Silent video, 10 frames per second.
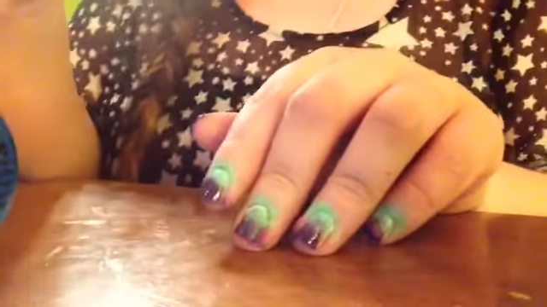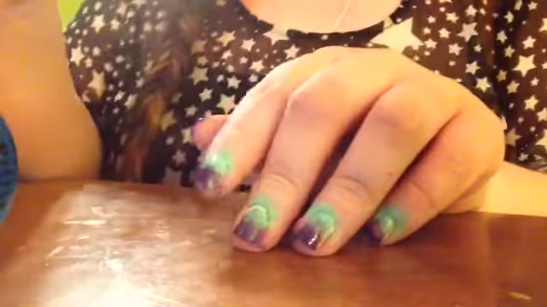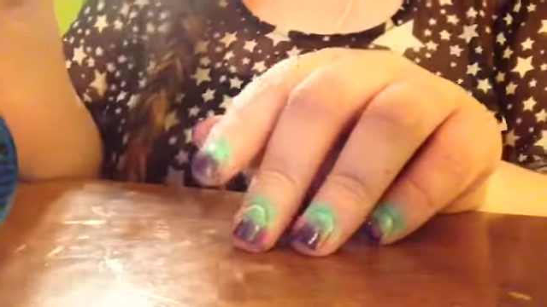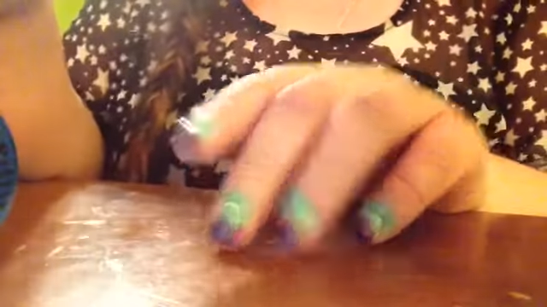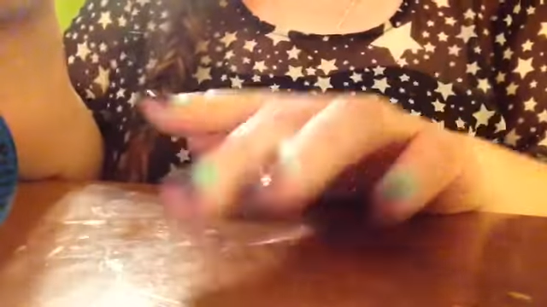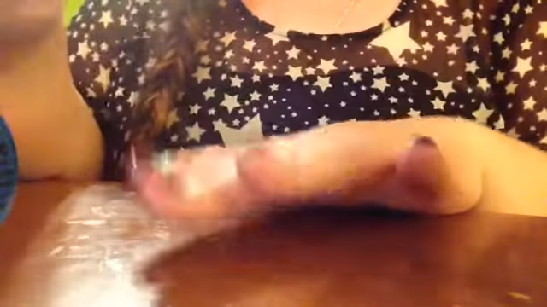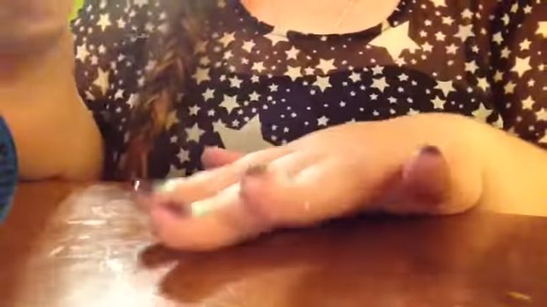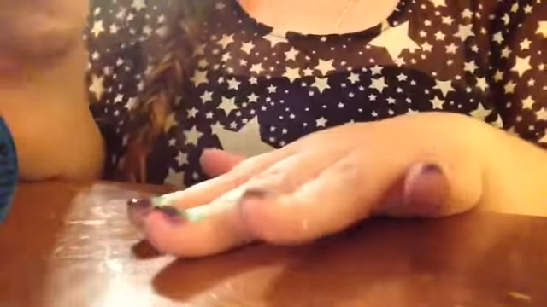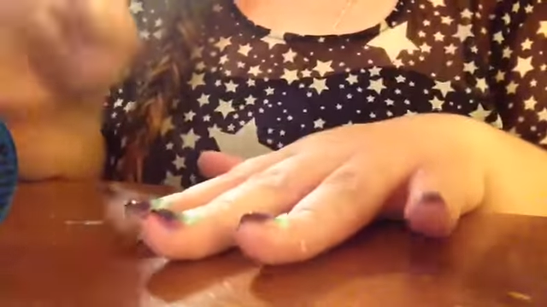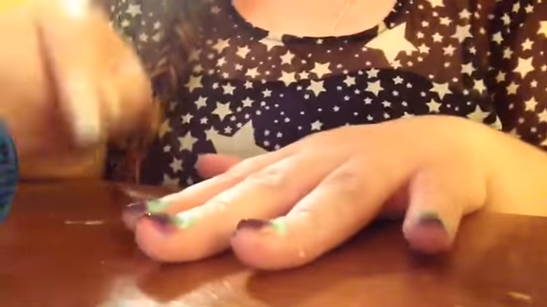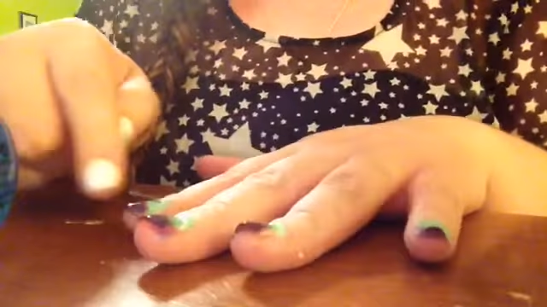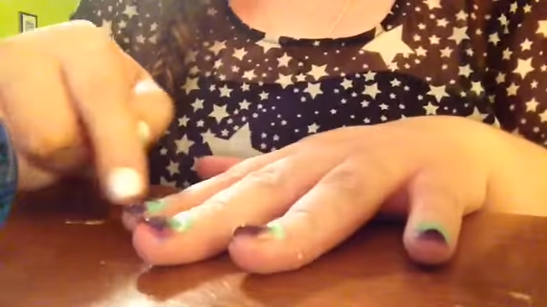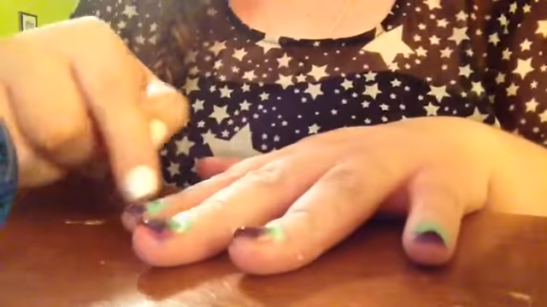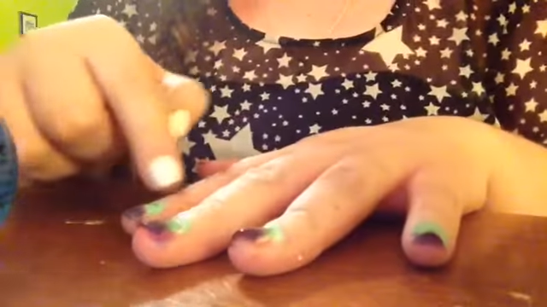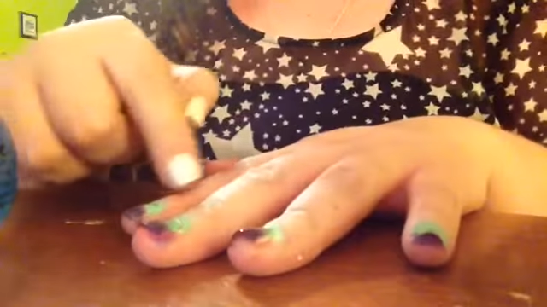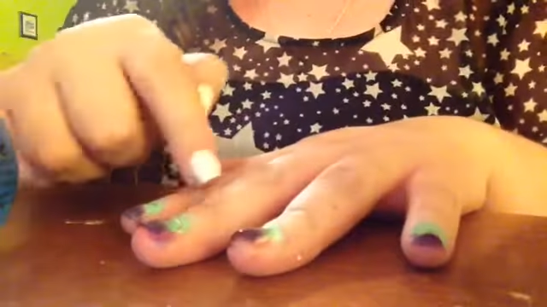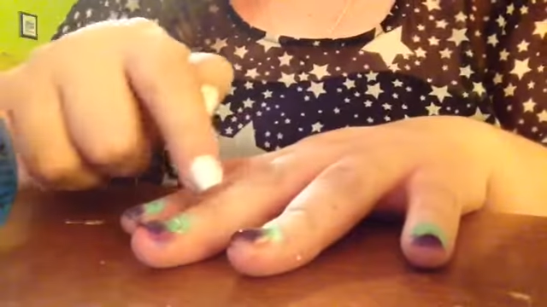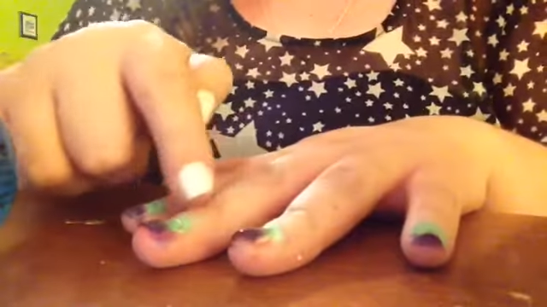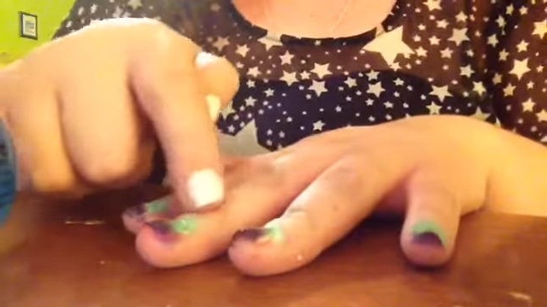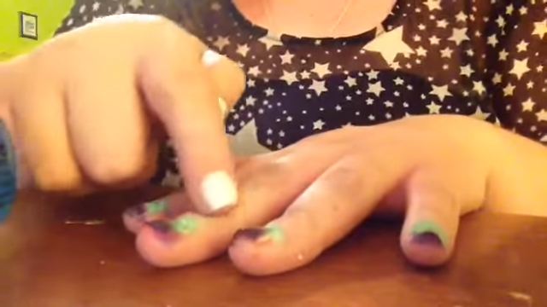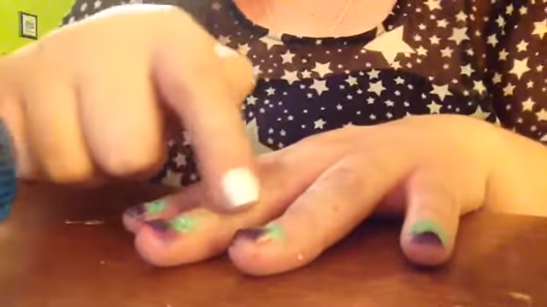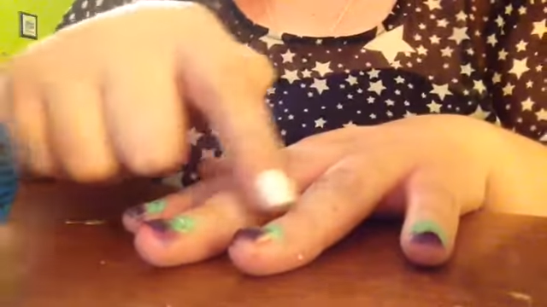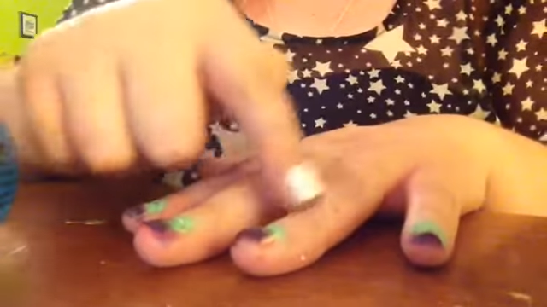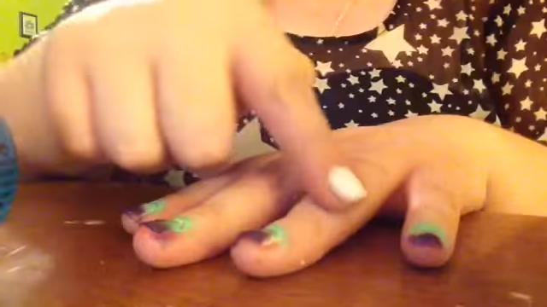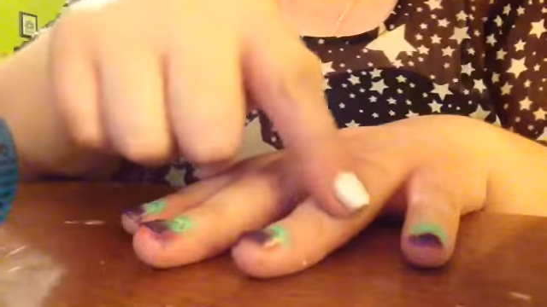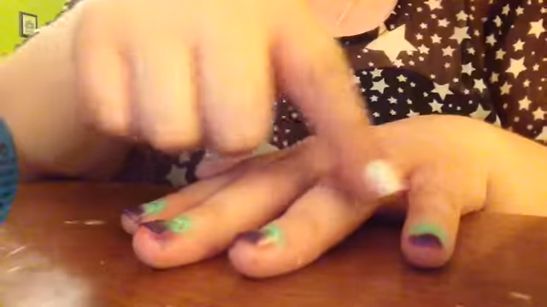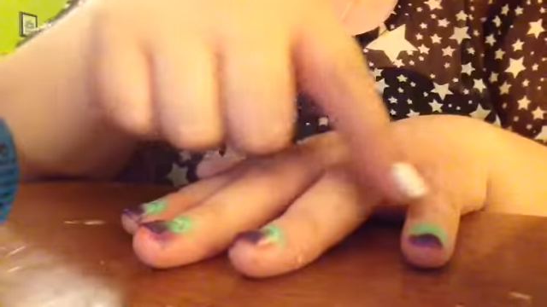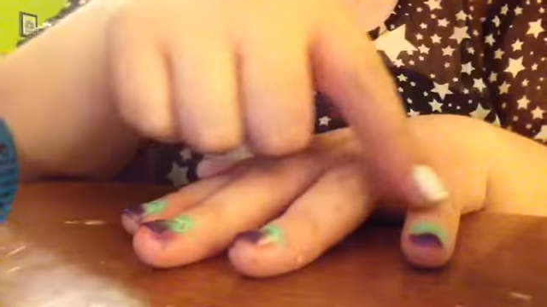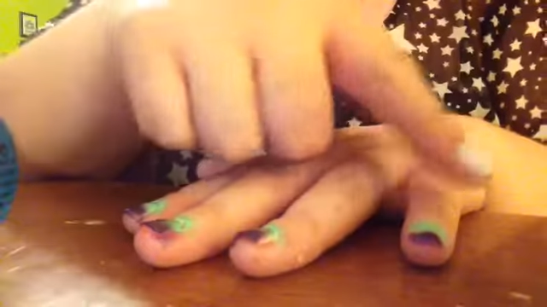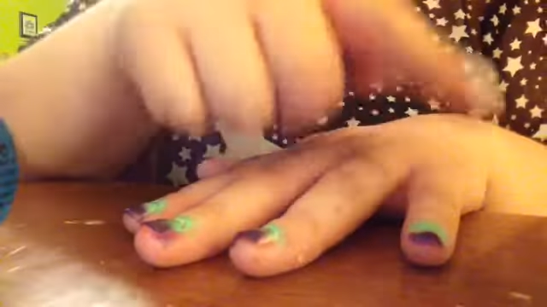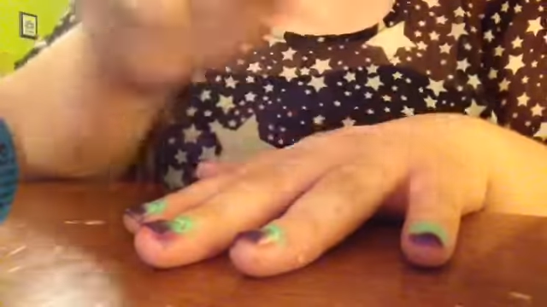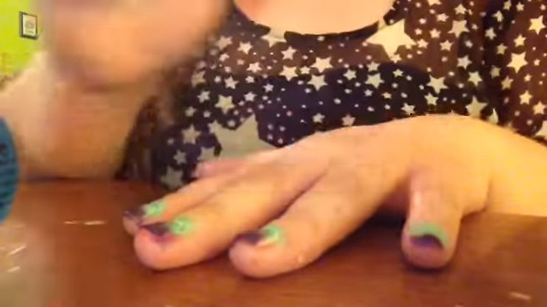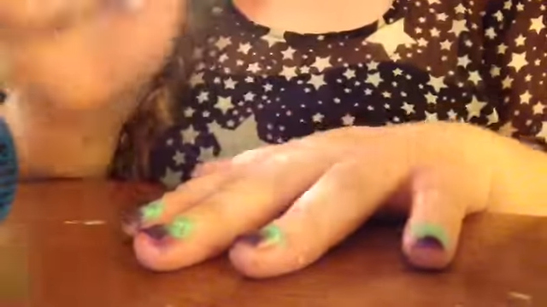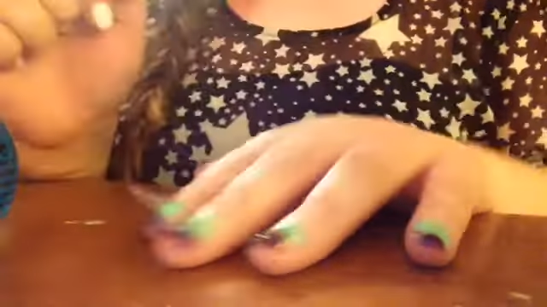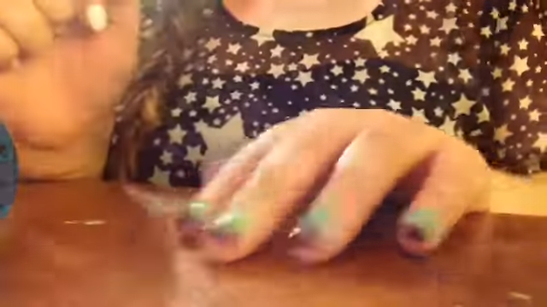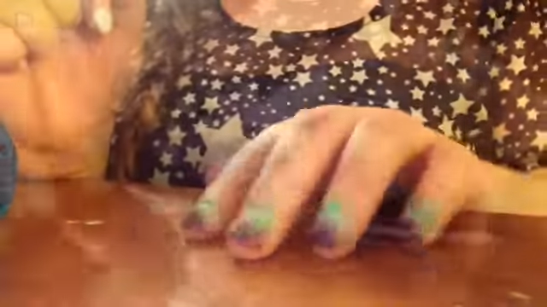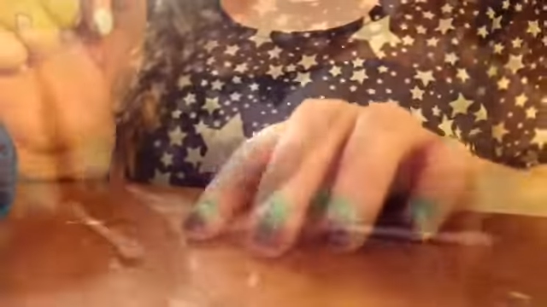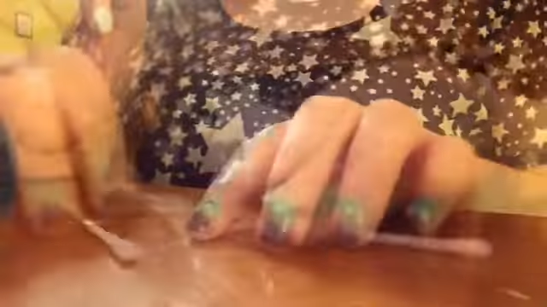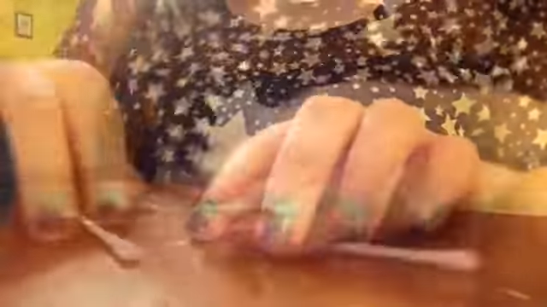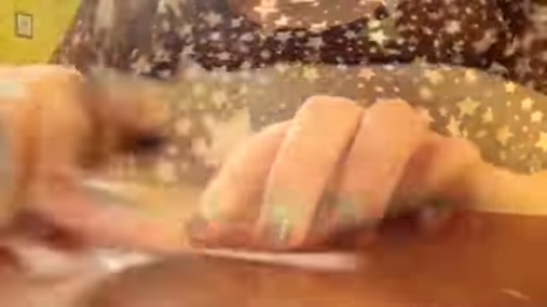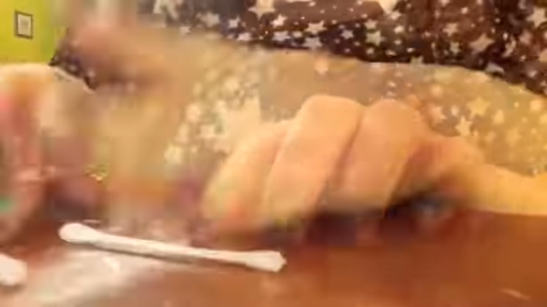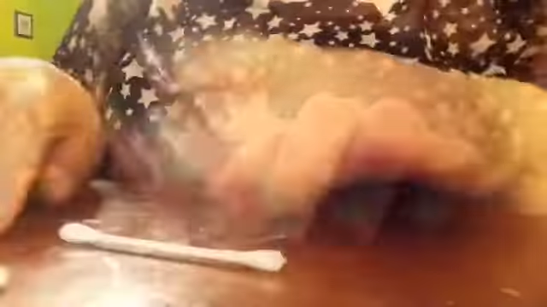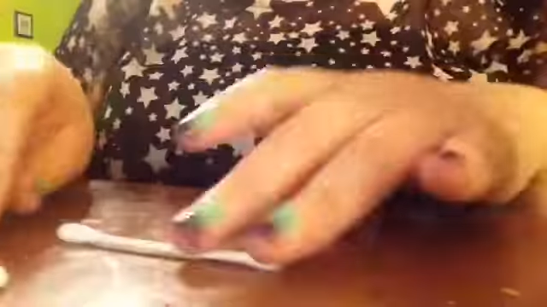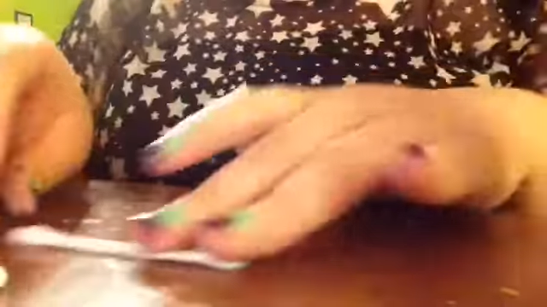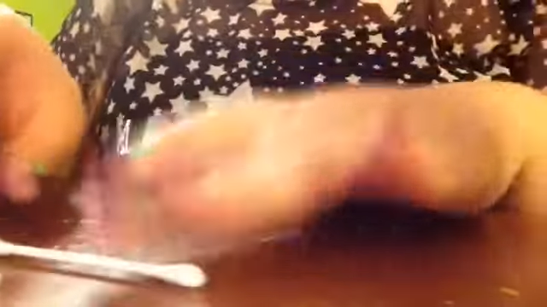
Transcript: No face is visible, so there are no lips to read.